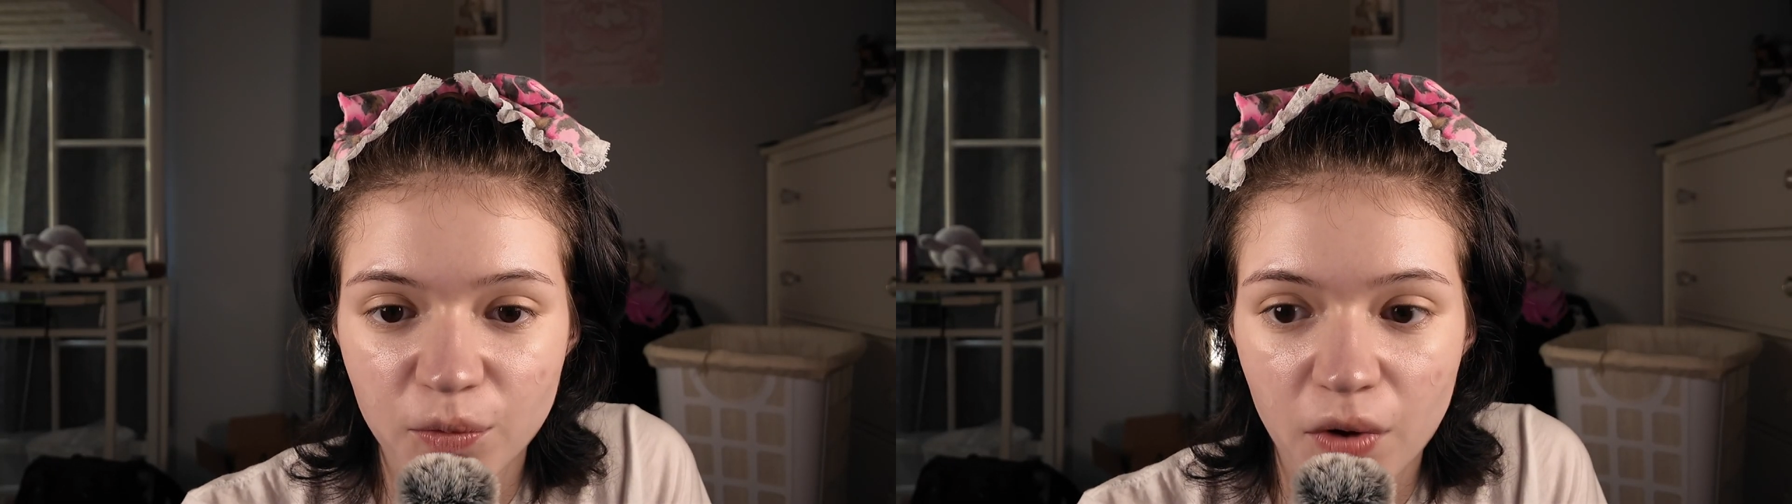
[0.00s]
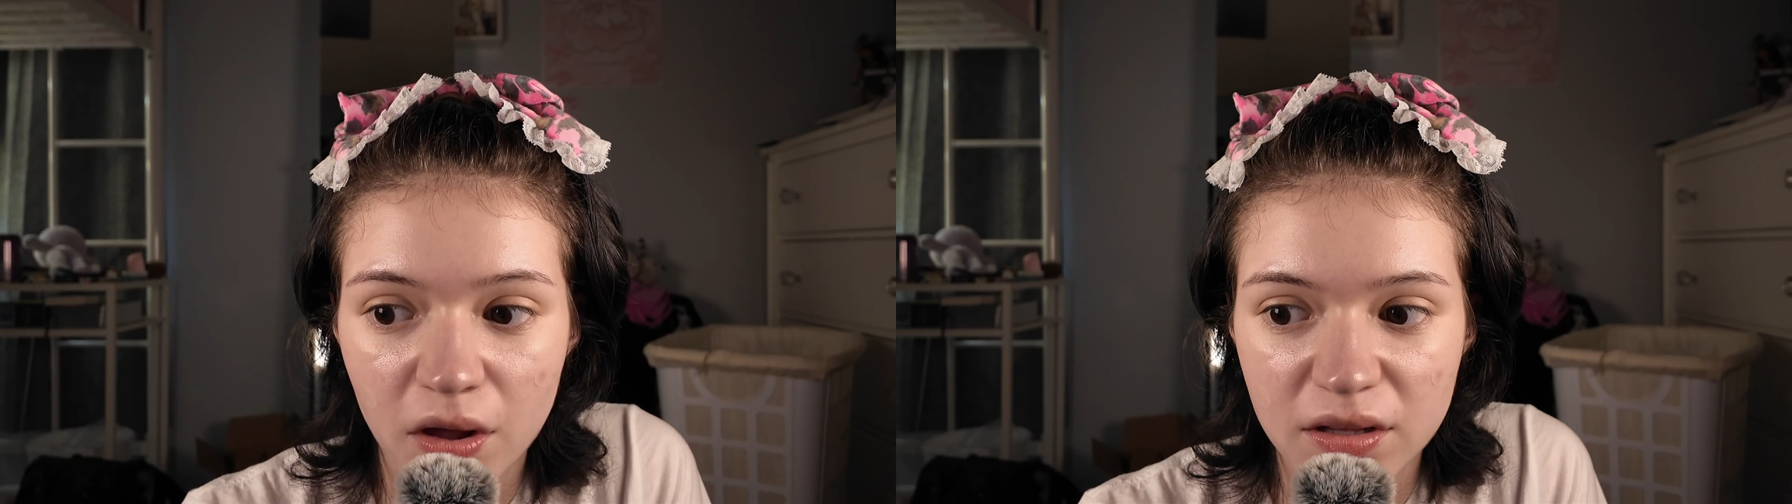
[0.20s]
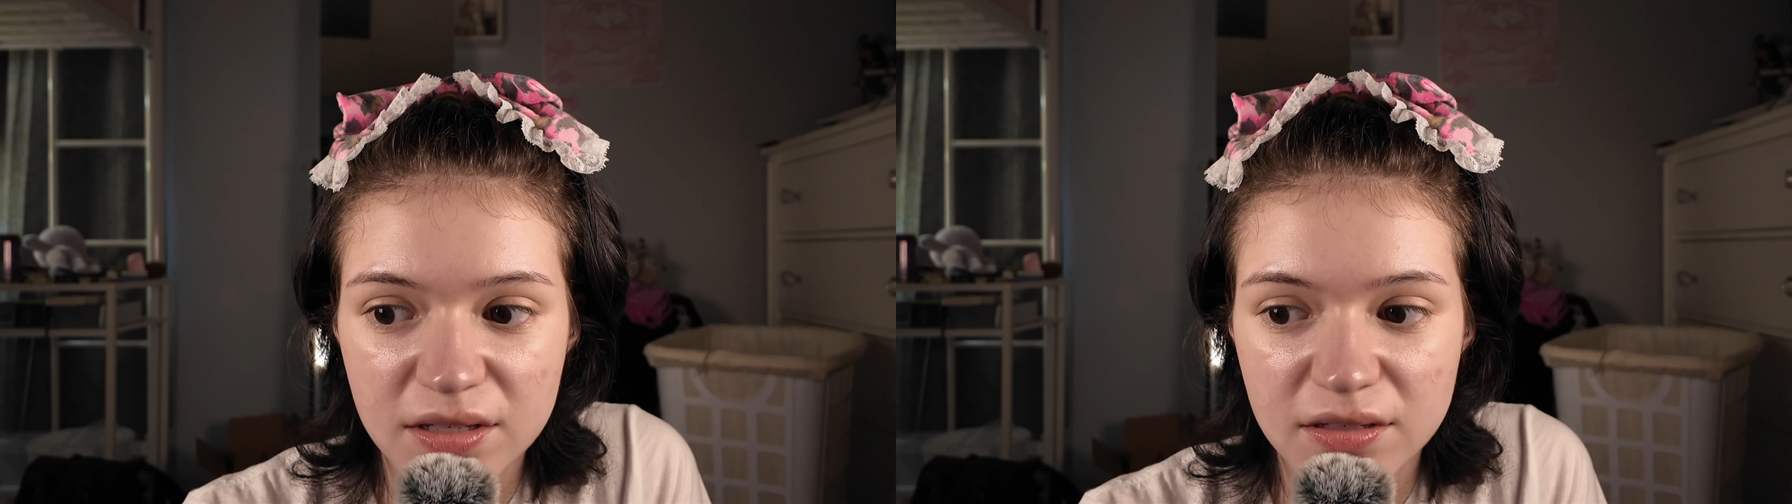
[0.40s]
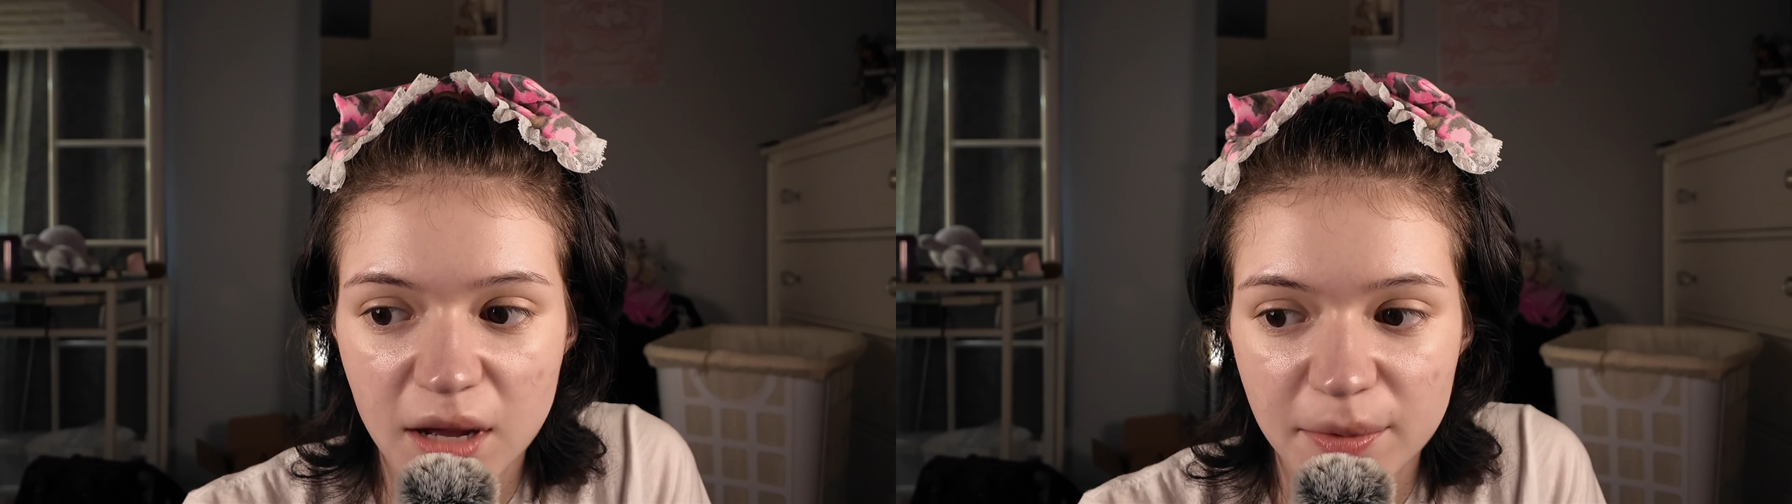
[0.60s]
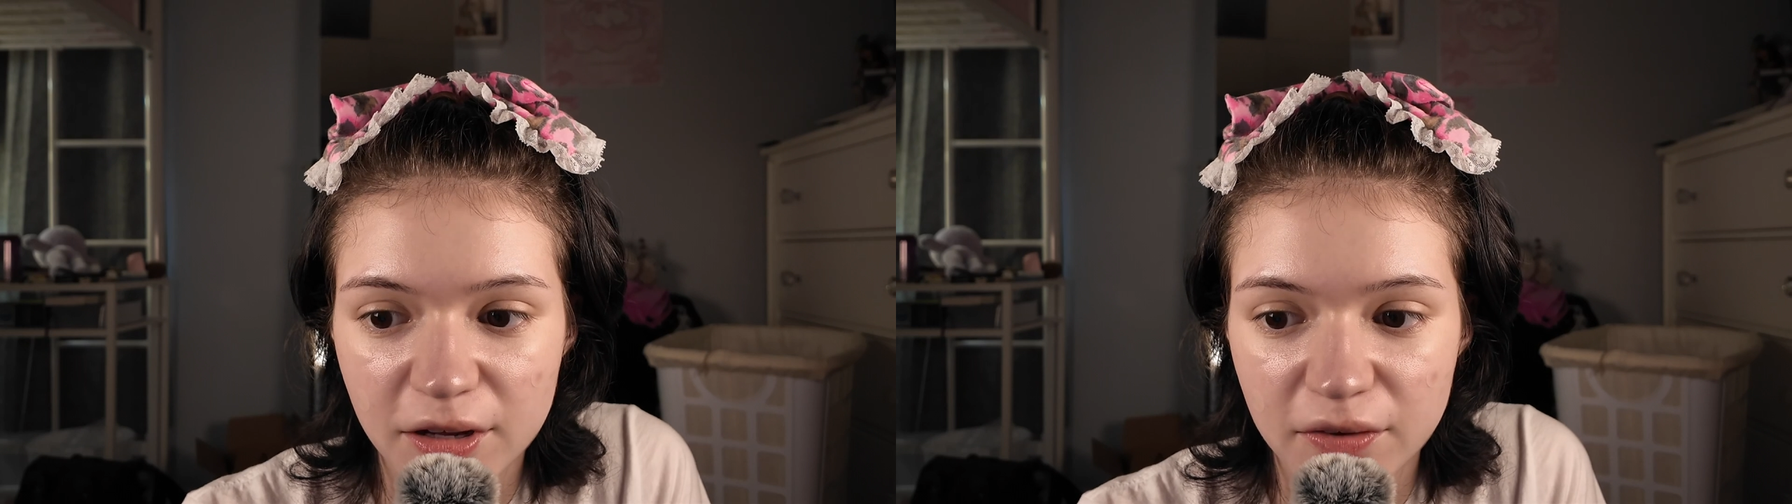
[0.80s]
walls
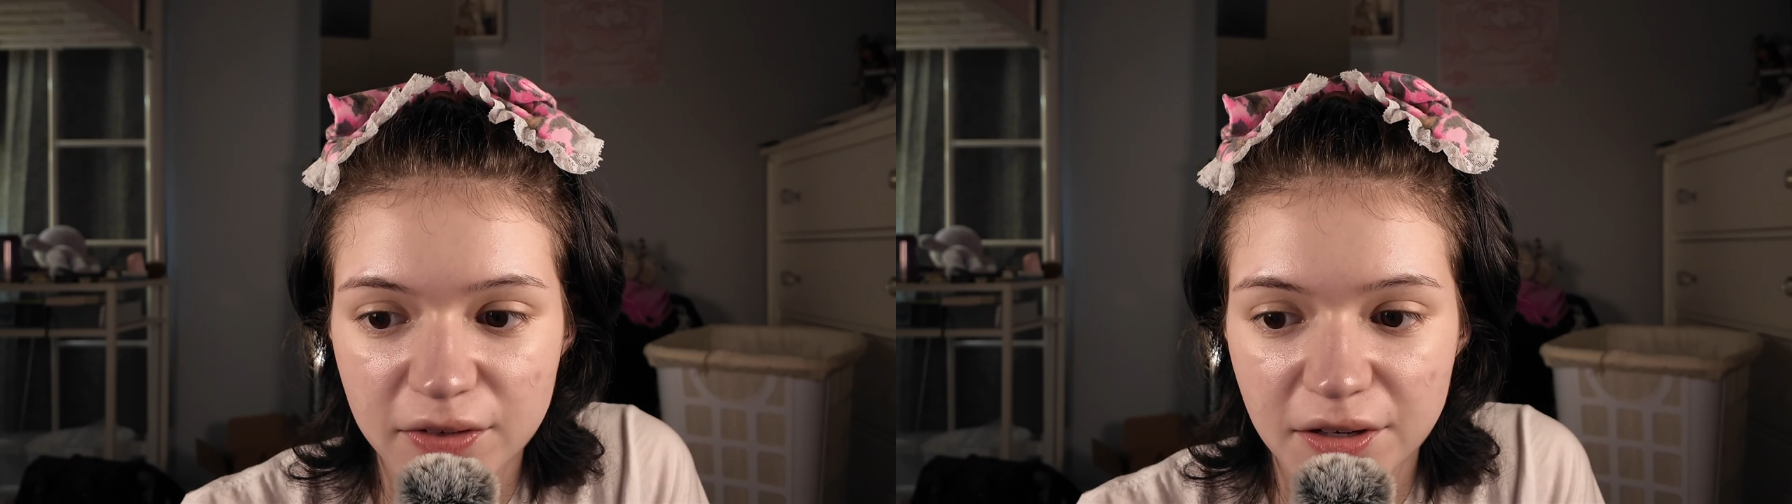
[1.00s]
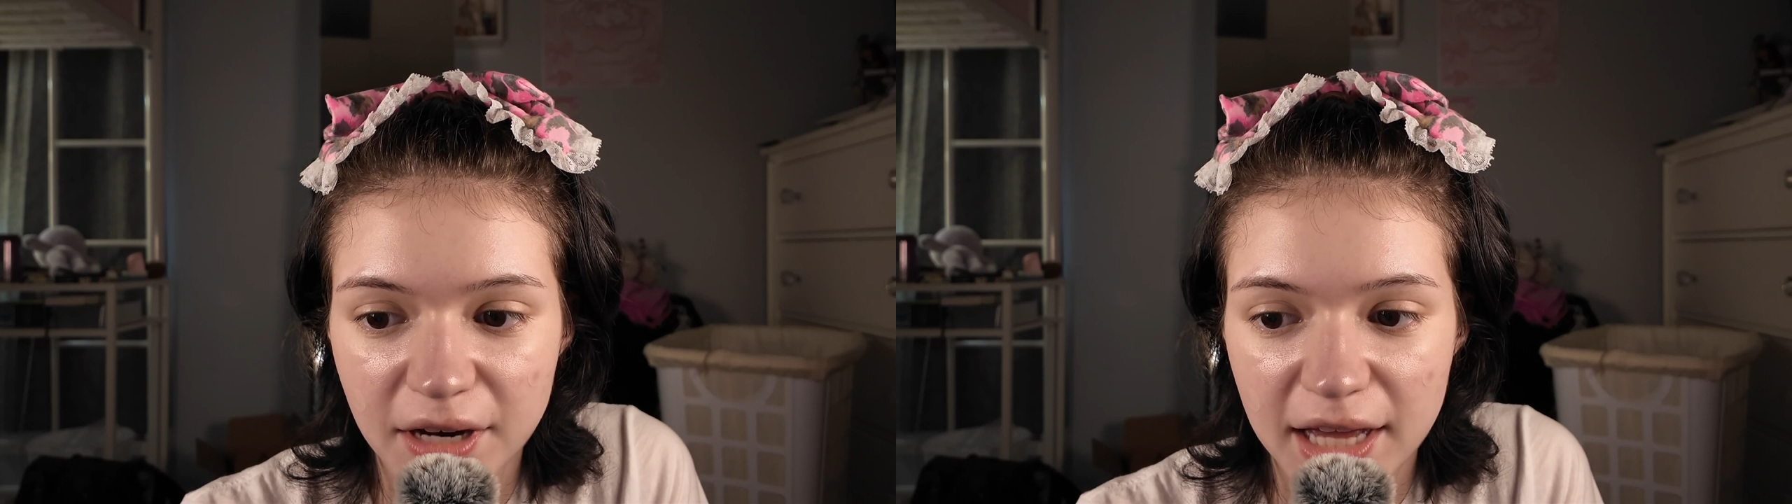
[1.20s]
topple over,